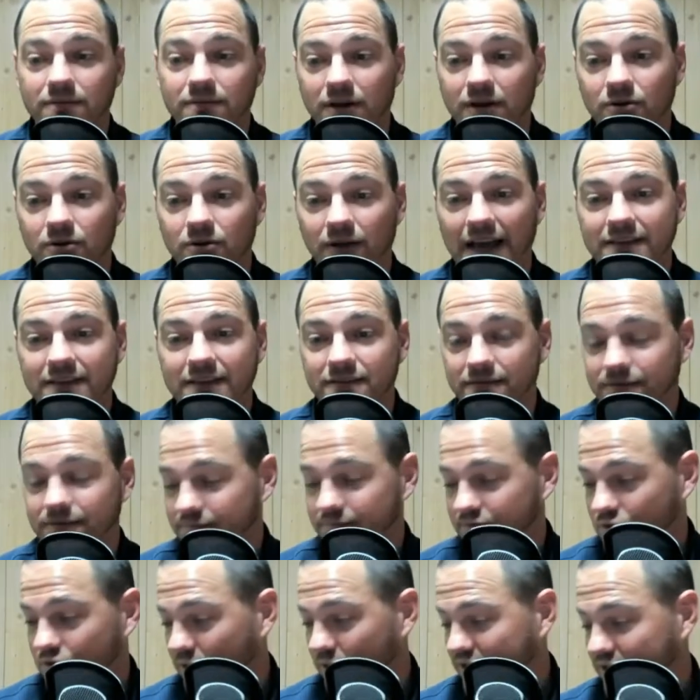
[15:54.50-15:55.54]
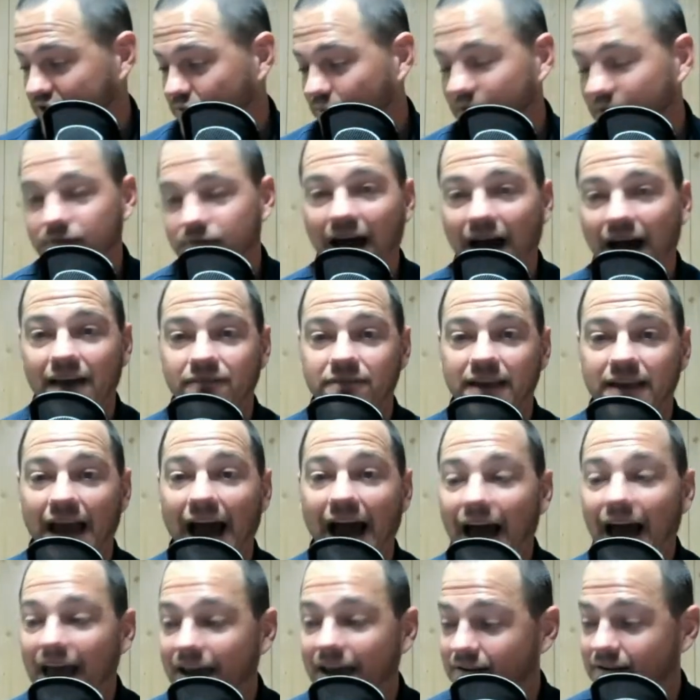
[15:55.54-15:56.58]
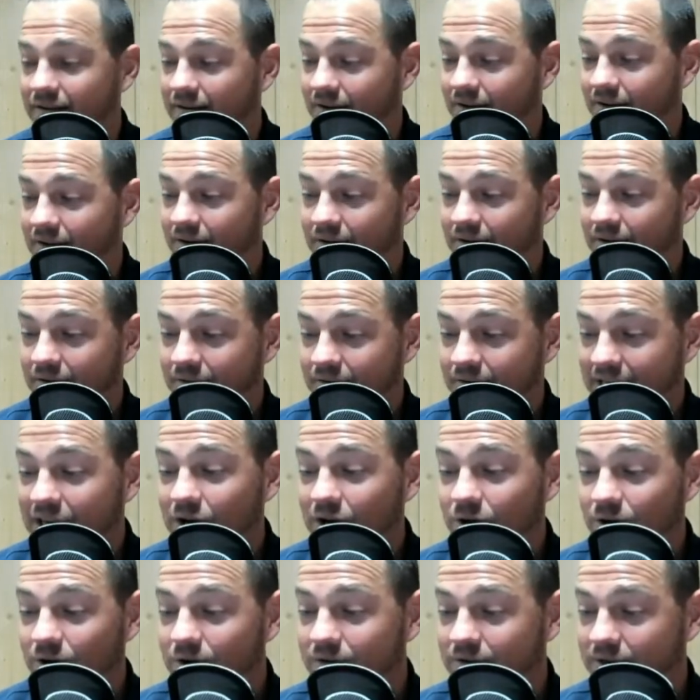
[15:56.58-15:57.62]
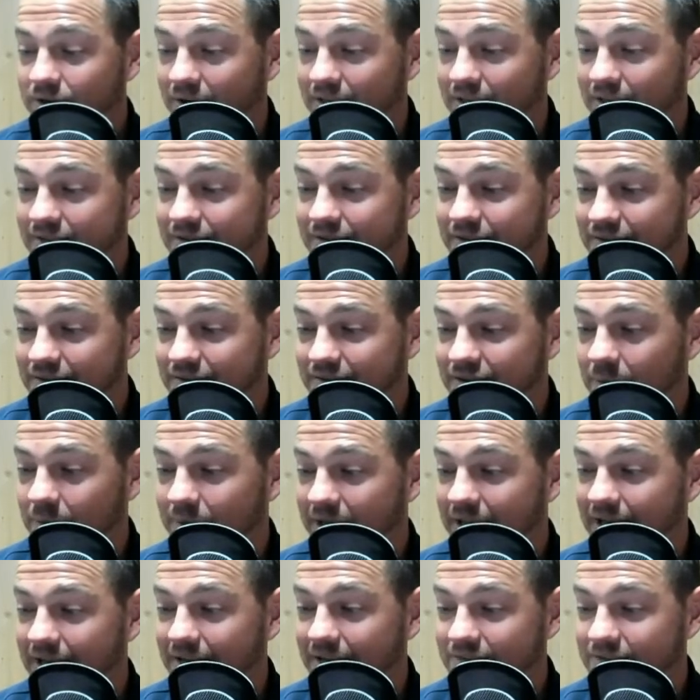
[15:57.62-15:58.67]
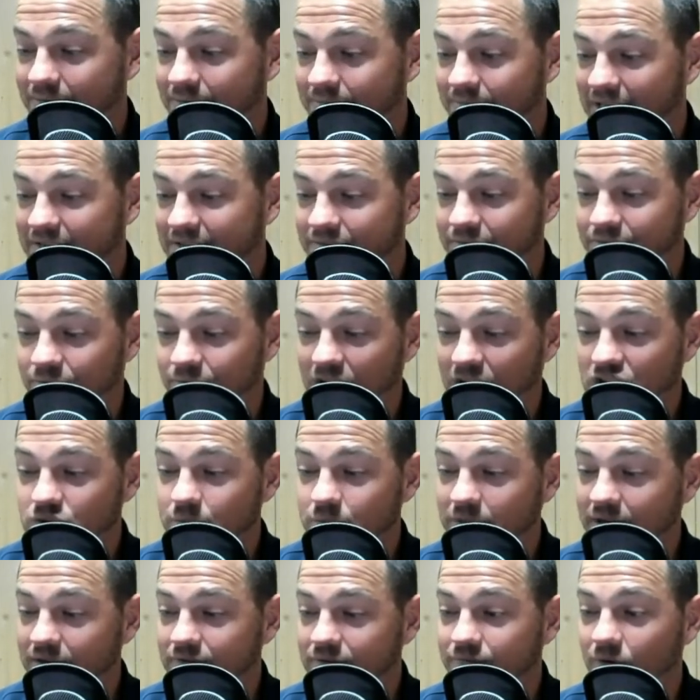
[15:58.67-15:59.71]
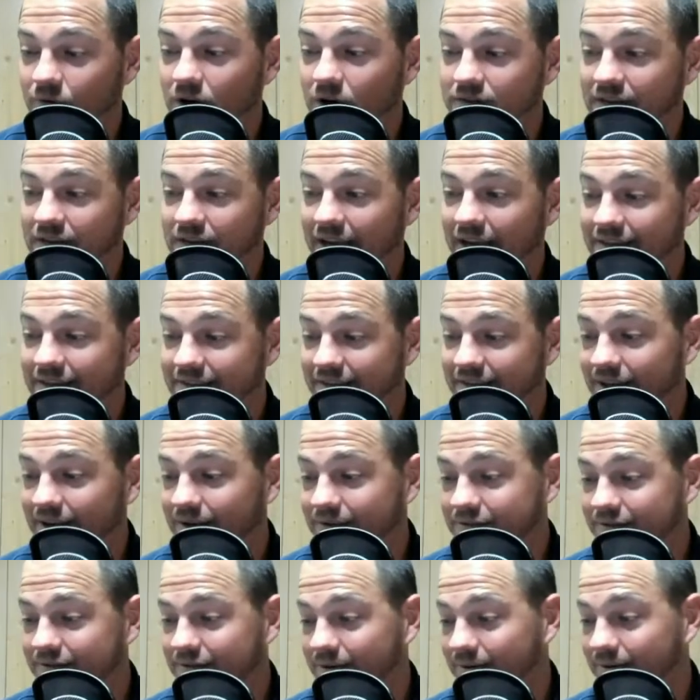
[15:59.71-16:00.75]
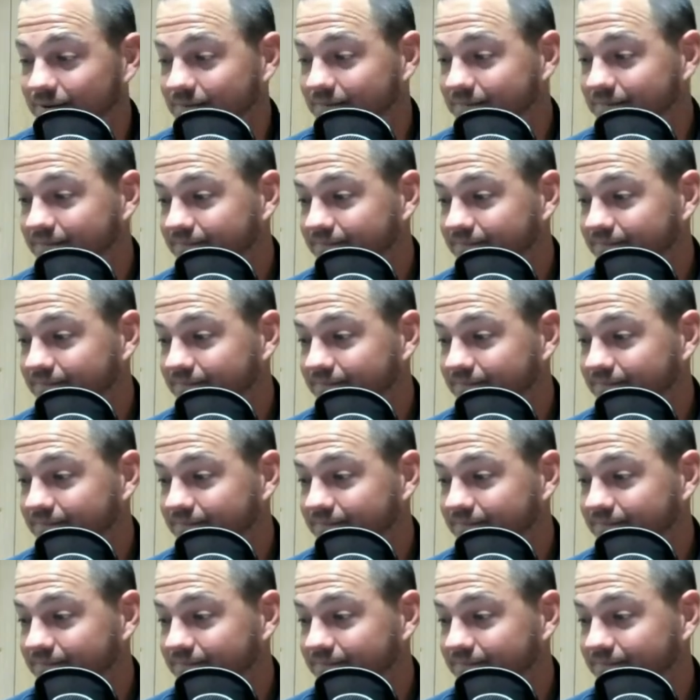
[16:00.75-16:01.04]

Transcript: class of 2025 guy here. He's coming in as a freshman, as far as I can tell. So